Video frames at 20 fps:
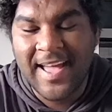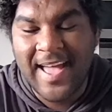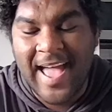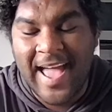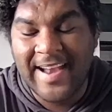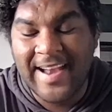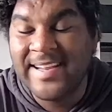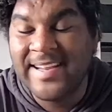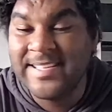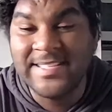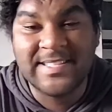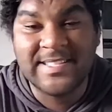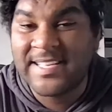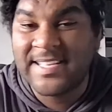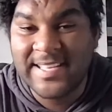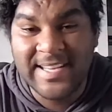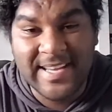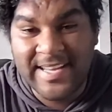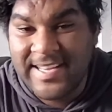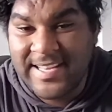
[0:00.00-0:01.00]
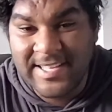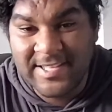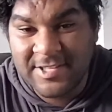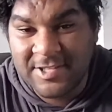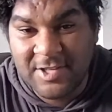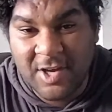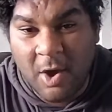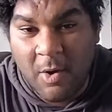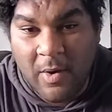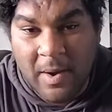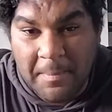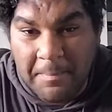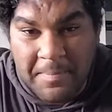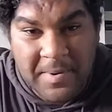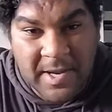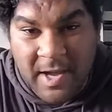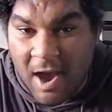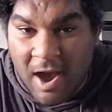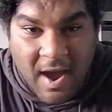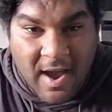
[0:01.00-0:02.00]
and he's going
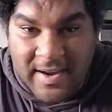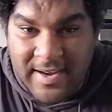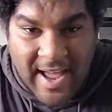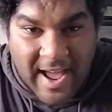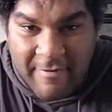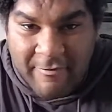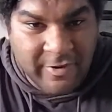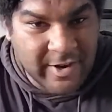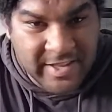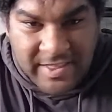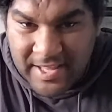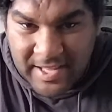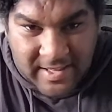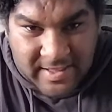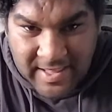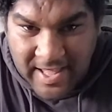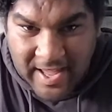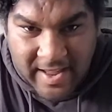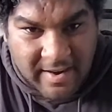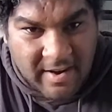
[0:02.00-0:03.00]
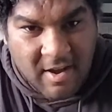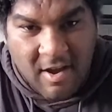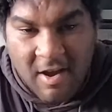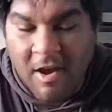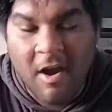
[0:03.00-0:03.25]
beyond everything that